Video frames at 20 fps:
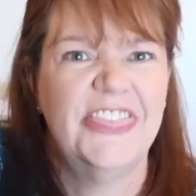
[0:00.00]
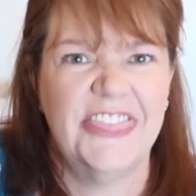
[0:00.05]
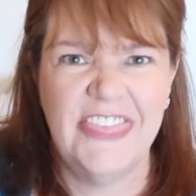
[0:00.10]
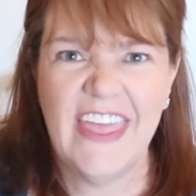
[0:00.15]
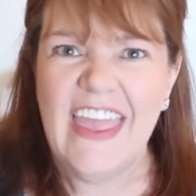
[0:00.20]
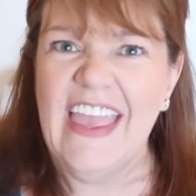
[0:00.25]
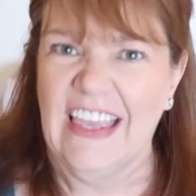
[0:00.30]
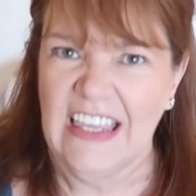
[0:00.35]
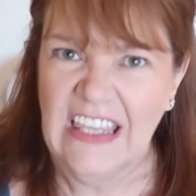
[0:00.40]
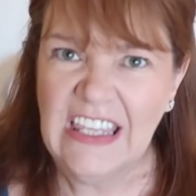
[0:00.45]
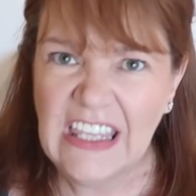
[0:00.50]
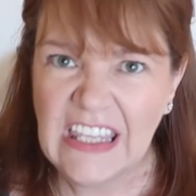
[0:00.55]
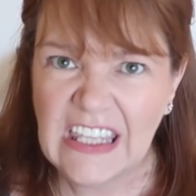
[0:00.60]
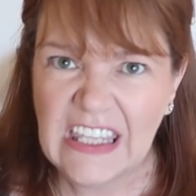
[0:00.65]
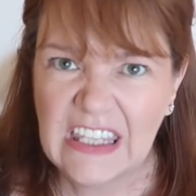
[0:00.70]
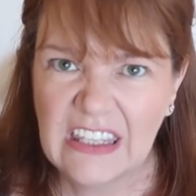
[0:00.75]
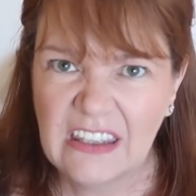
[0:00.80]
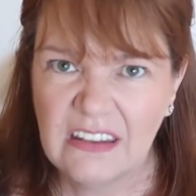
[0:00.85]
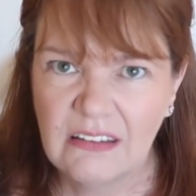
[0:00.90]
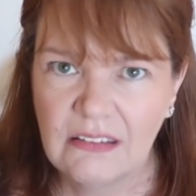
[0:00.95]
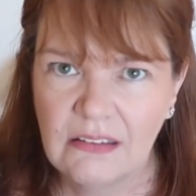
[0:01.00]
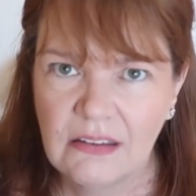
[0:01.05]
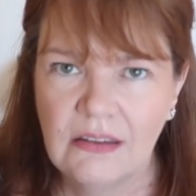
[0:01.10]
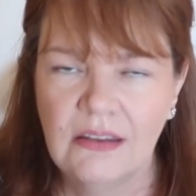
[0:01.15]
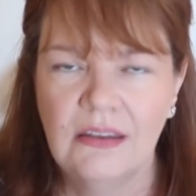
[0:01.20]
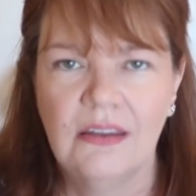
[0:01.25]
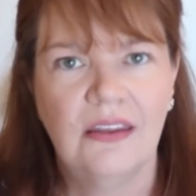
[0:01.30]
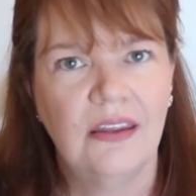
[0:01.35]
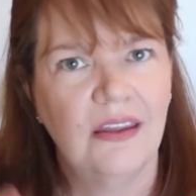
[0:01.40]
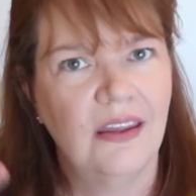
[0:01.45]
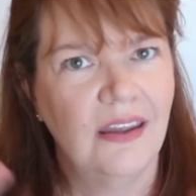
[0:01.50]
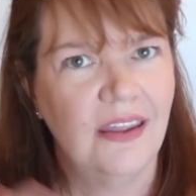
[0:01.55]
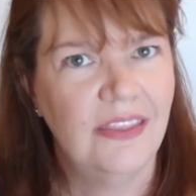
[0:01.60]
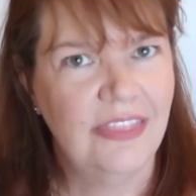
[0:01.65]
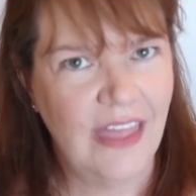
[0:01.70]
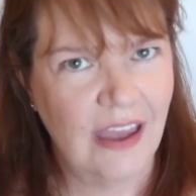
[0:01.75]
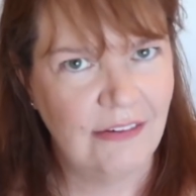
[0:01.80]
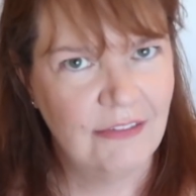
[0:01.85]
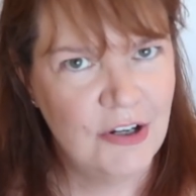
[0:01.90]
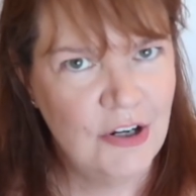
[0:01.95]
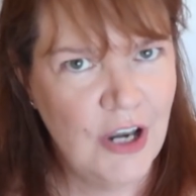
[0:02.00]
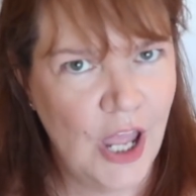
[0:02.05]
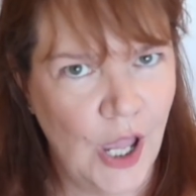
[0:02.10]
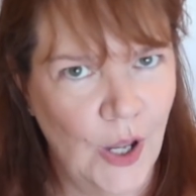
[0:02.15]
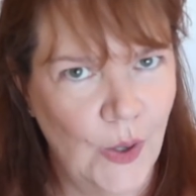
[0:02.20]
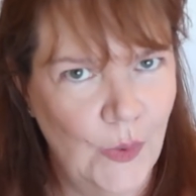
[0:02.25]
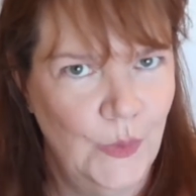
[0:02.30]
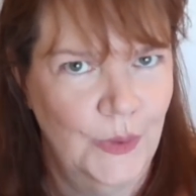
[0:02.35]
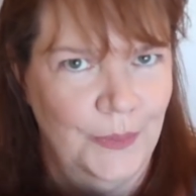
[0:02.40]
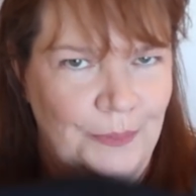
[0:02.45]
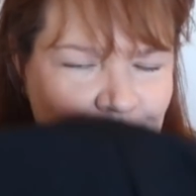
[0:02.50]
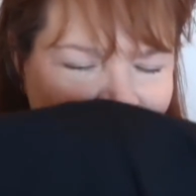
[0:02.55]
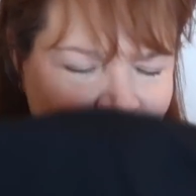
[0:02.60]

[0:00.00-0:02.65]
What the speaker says: think they're a no.